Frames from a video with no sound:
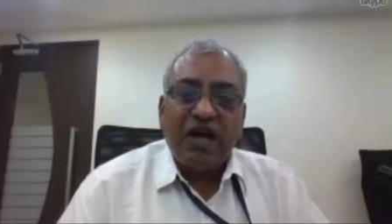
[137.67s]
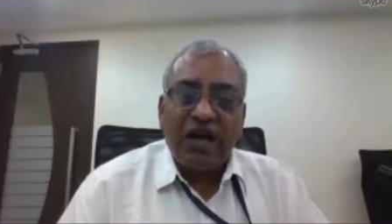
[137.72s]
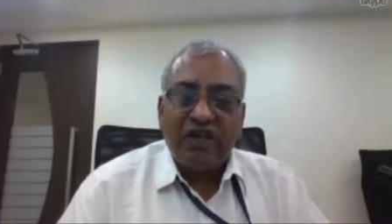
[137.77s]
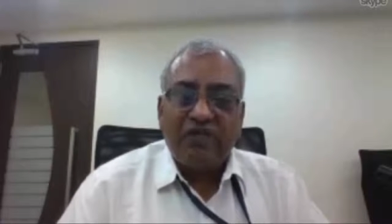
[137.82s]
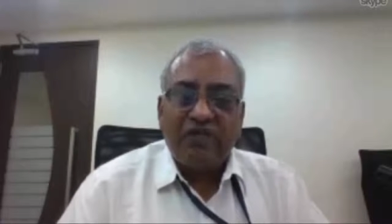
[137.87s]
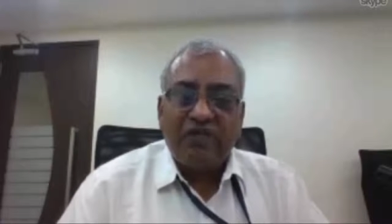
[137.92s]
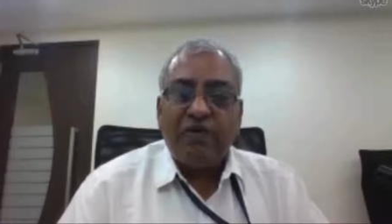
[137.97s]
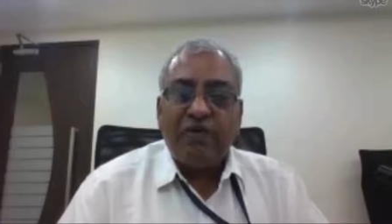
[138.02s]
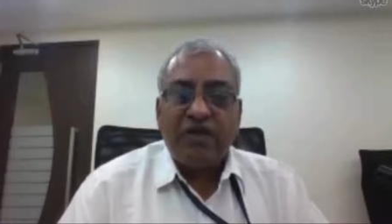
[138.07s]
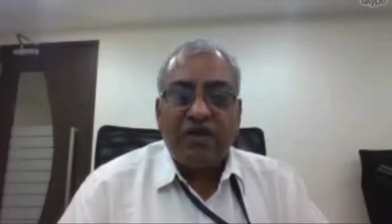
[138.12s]

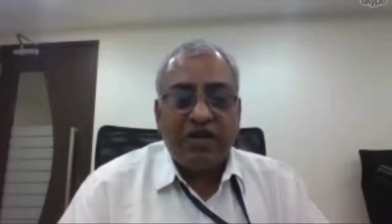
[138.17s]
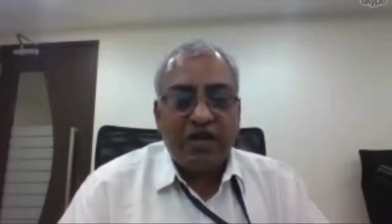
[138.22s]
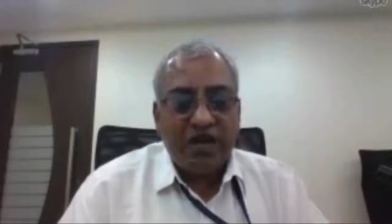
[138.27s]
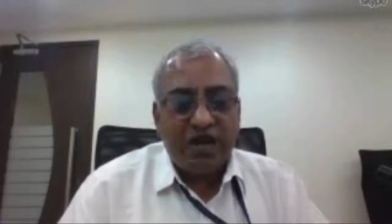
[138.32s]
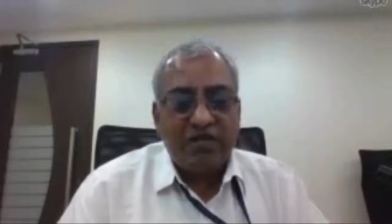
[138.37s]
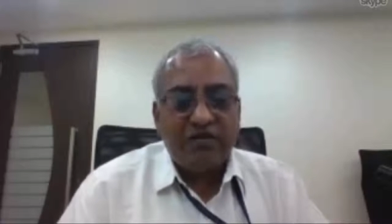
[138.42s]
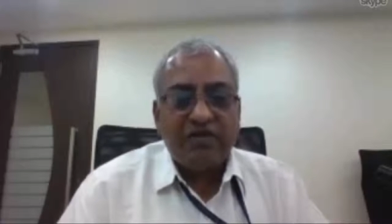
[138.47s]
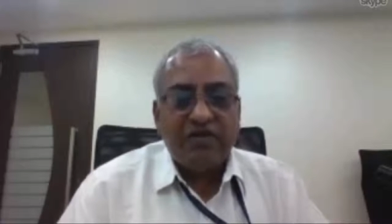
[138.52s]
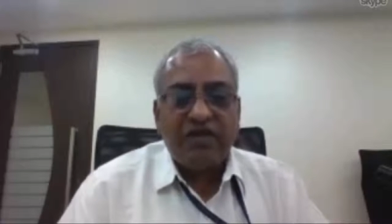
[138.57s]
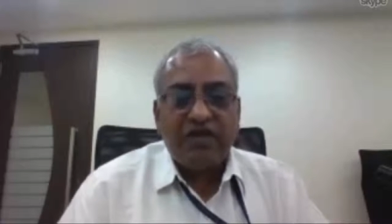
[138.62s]
have been
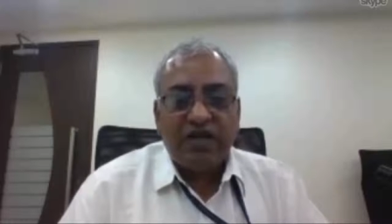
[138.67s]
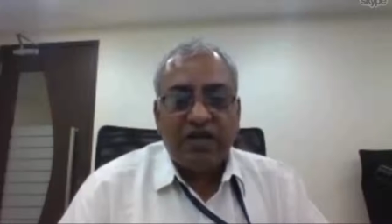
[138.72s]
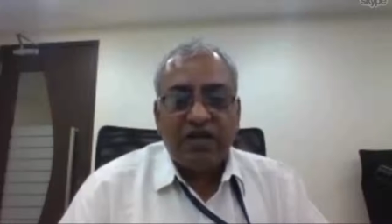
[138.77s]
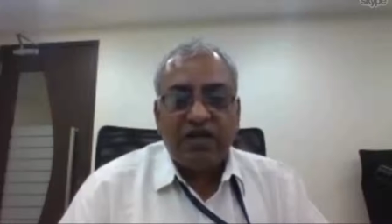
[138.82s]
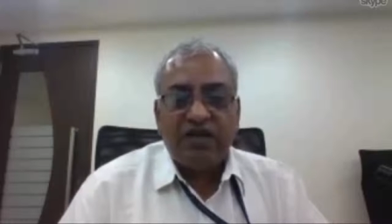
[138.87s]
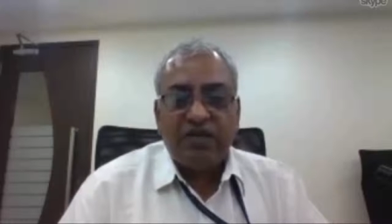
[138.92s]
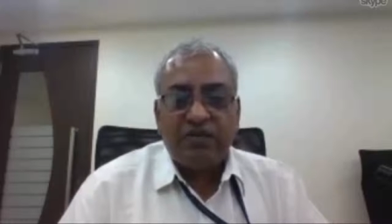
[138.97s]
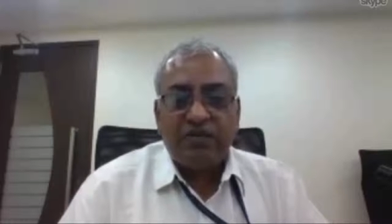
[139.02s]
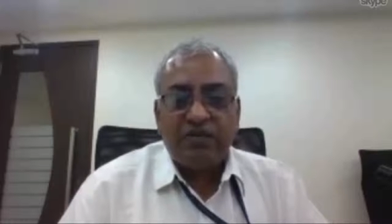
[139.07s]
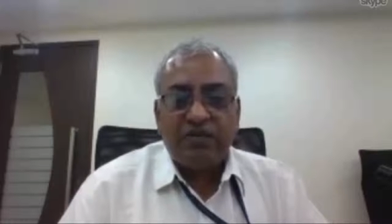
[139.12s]
covered
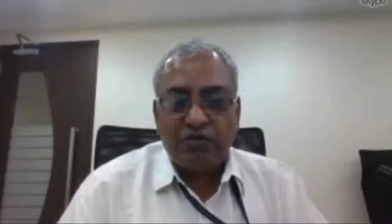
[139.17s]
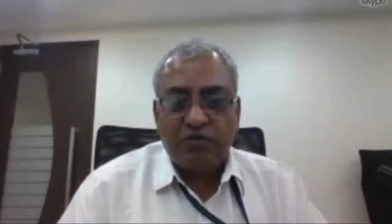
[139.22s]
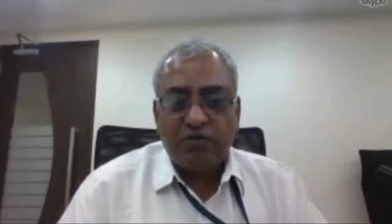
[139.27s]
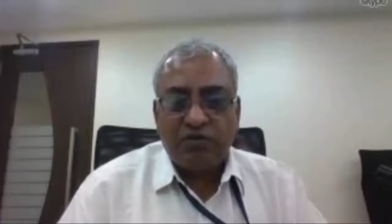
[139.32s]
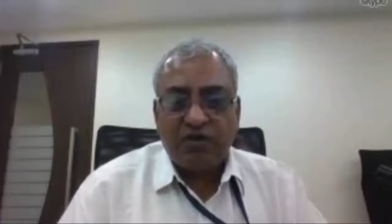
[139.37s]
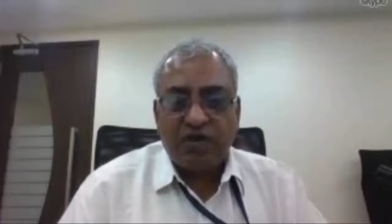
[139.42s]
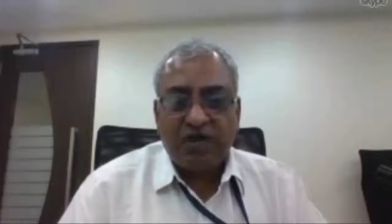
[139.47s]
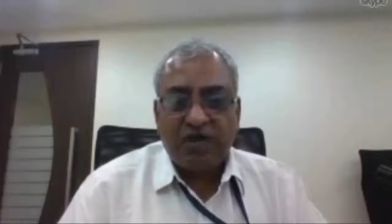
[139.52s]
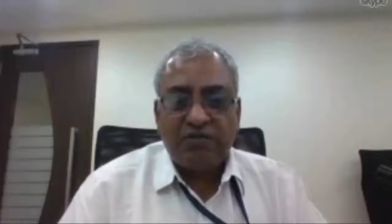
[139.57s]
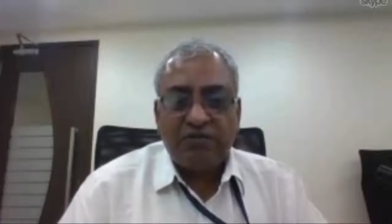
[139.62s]
under the
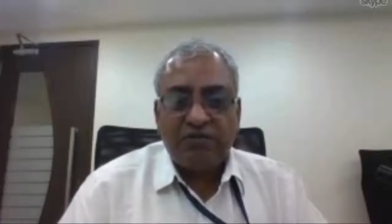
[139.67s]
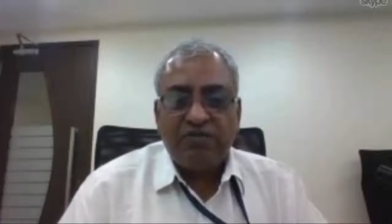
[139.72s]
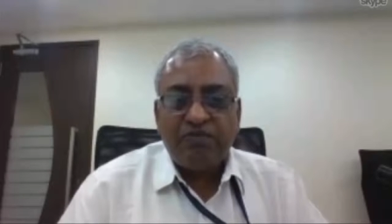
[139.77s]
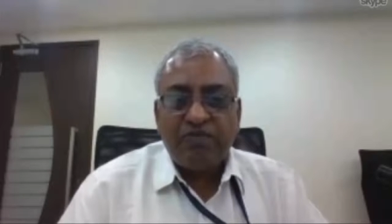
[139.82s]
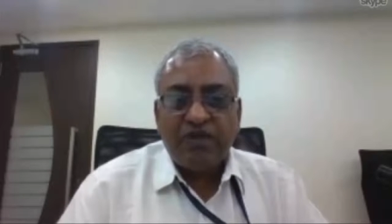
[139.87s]
program